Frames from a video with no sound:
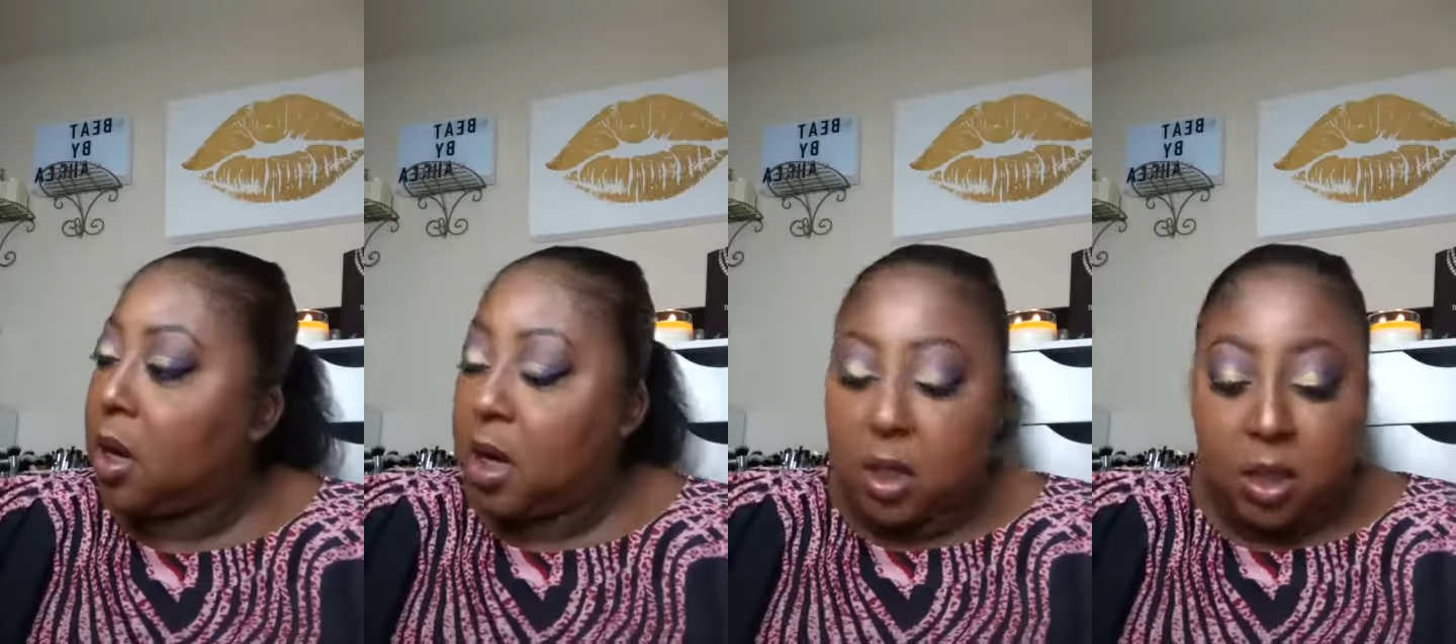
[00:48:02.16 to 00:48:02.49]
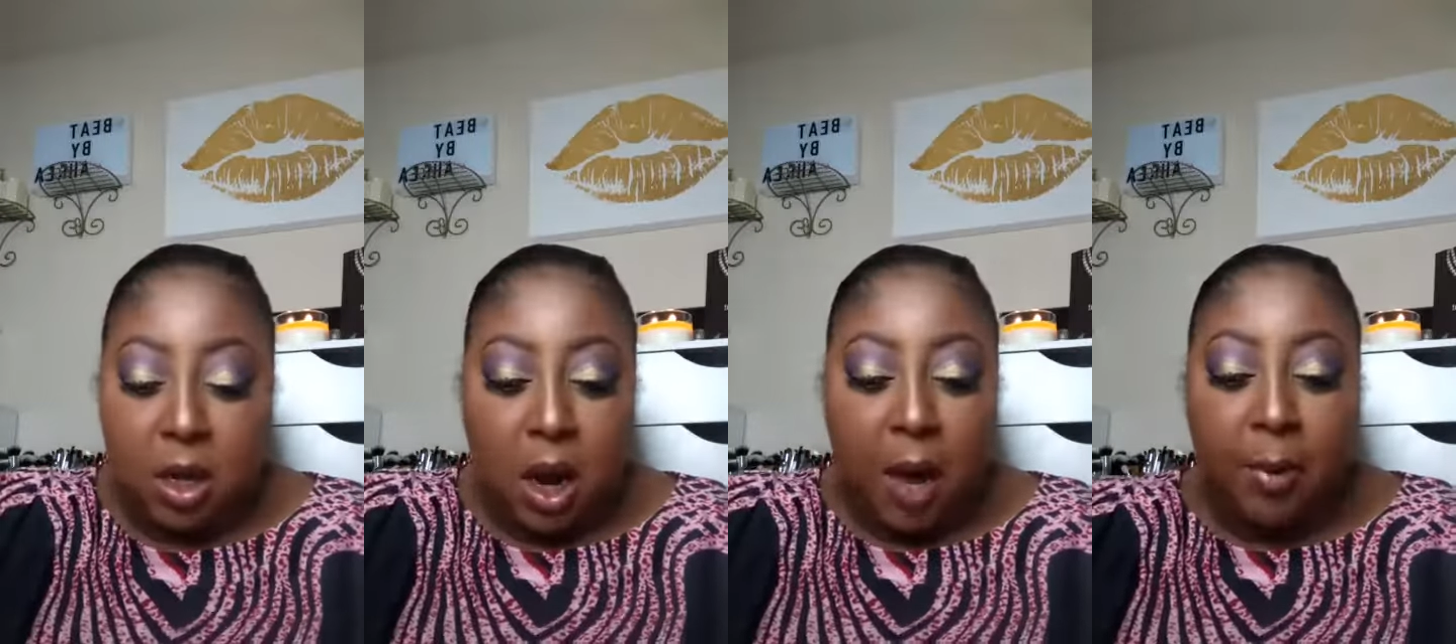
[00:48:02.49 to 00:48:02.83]

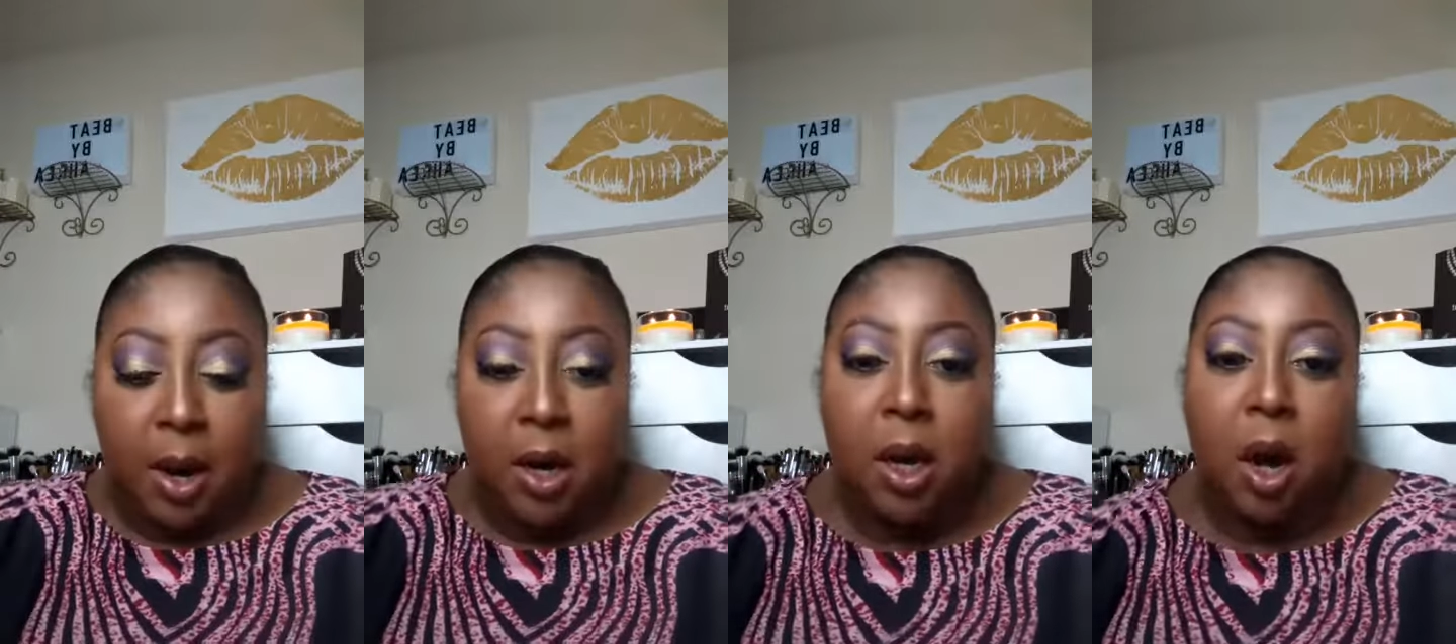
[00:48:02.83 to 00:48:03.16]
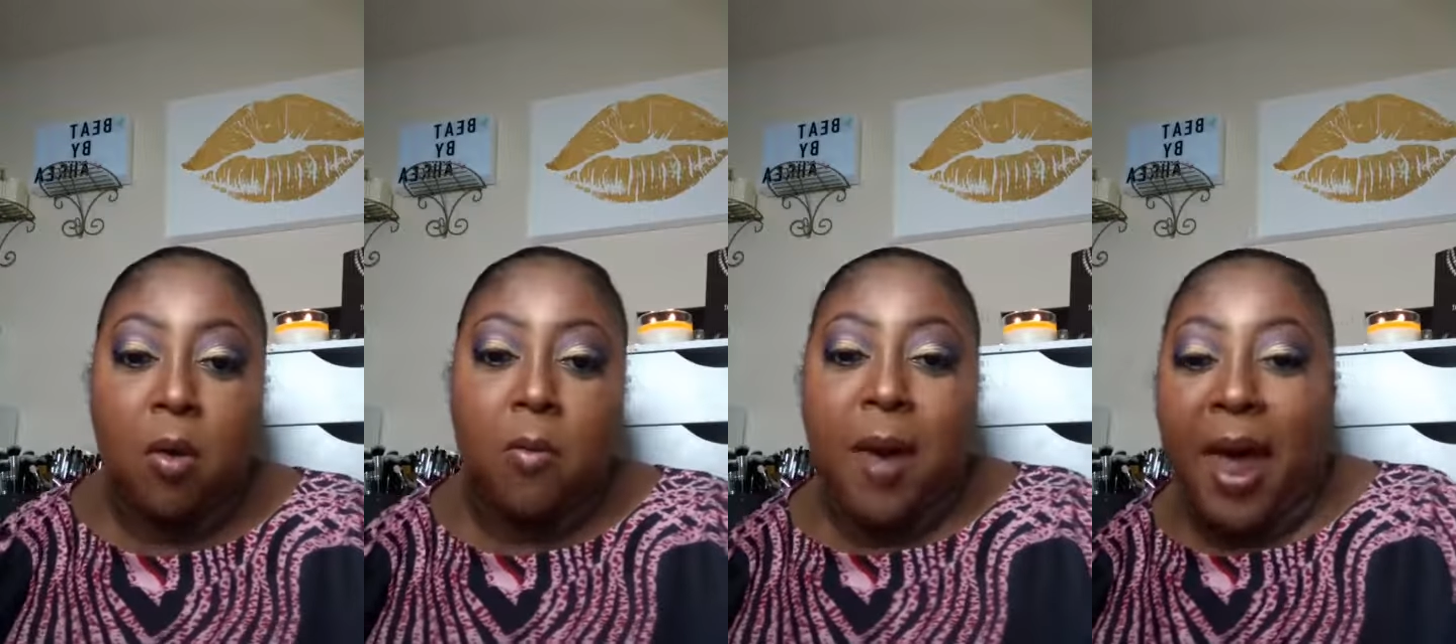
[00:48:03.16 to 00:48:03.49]
So I'm going to
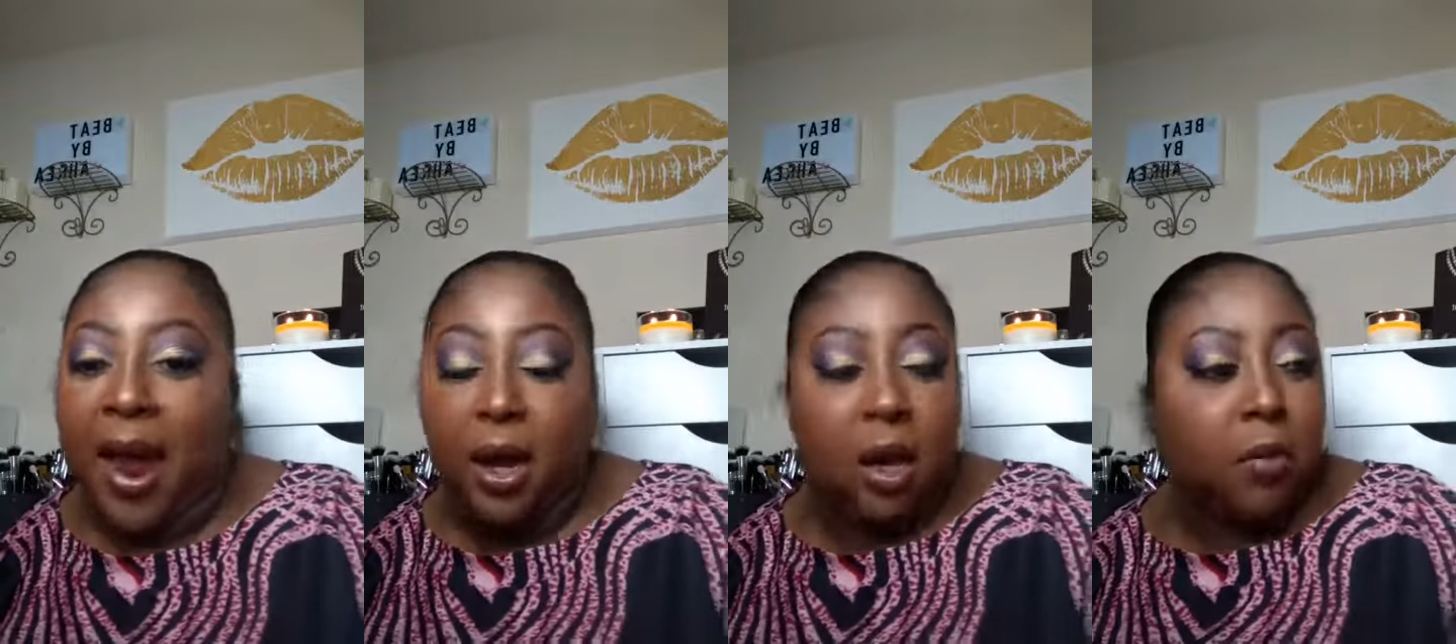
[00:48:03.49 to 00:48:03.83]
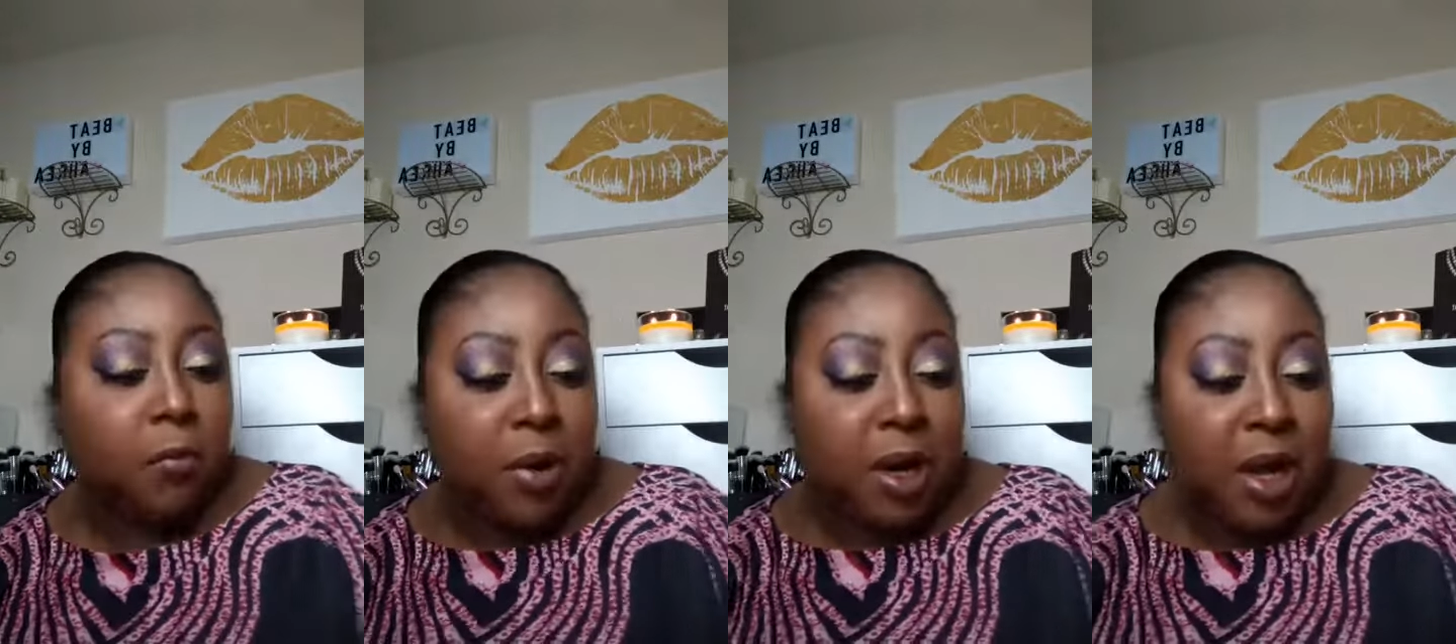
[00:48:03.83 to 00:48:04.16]
go back
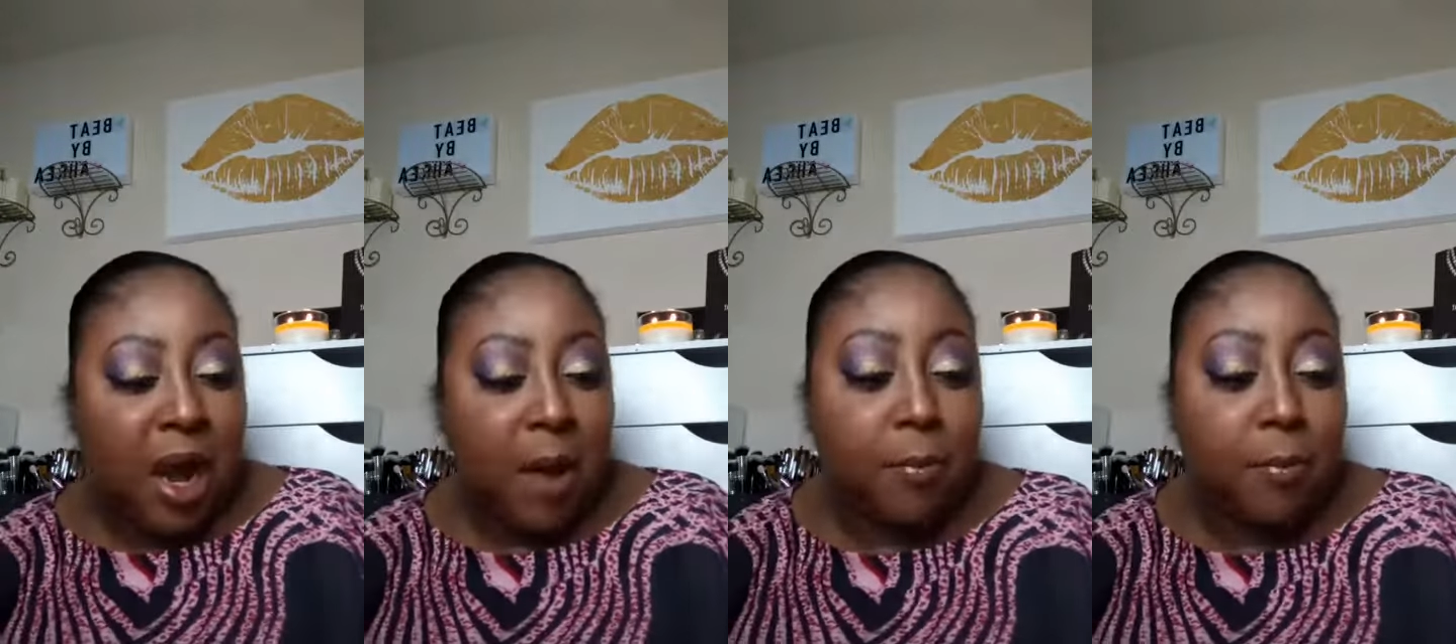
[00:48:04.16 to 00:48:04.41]
and recap